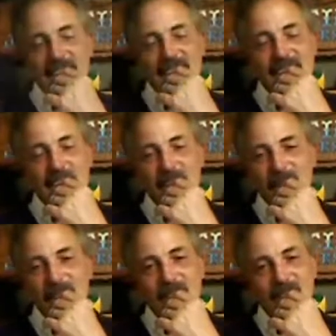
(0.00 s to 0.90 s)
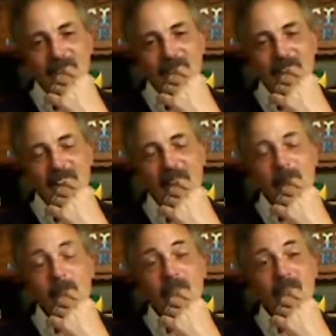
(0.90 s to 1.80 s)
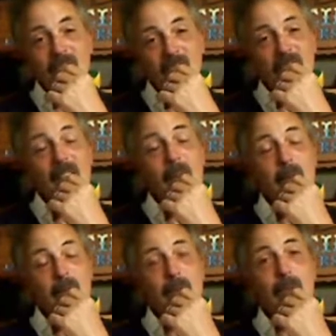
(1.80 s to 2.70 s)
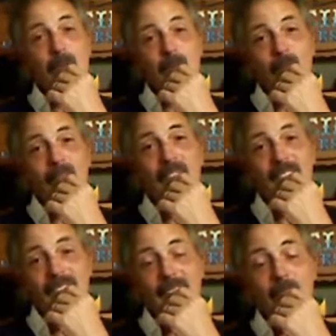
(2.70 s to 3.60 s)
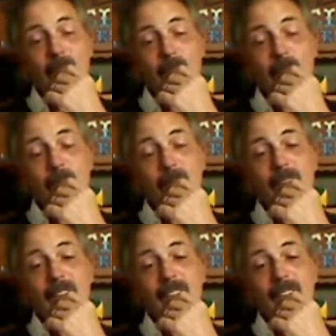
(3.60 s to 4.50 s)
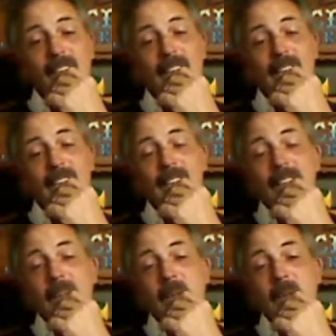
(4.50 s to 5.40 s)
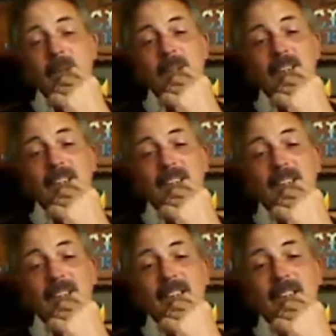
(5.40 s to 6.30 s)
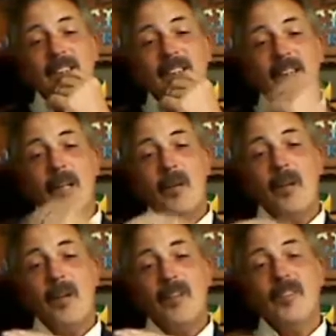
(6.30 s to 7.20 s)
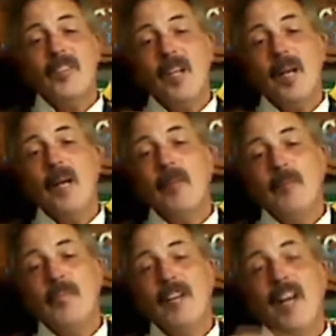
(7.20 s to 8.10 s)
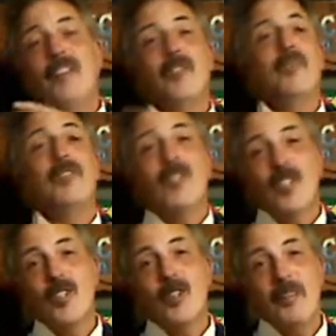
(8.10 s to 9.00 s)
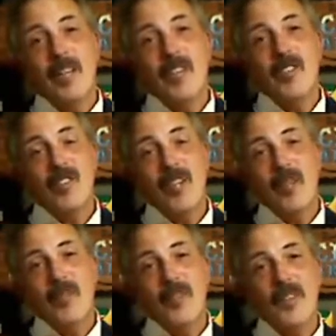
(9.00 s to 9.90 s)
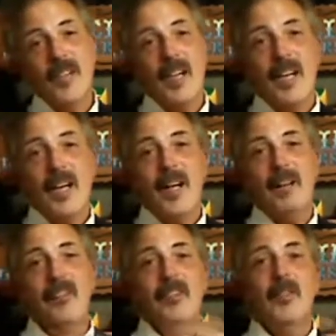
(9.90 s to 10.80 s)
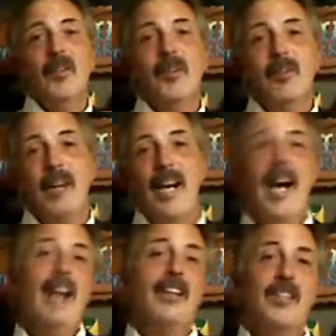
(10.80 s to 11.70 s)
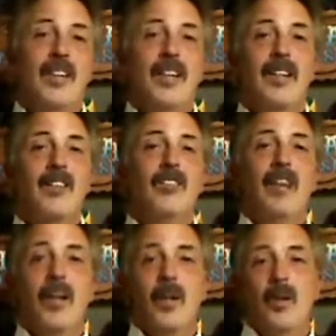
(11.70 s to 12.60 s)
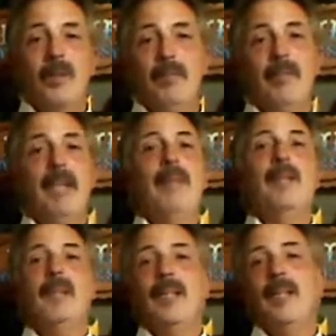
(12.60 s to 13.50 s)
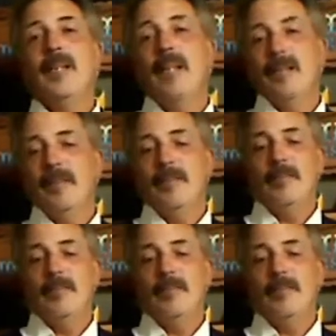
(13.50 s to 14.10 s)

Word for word: goodness gracious, that was that was brutal. That was brutal. You know, there are times as a magician myself that I feel that my act is getting stale and maybe it,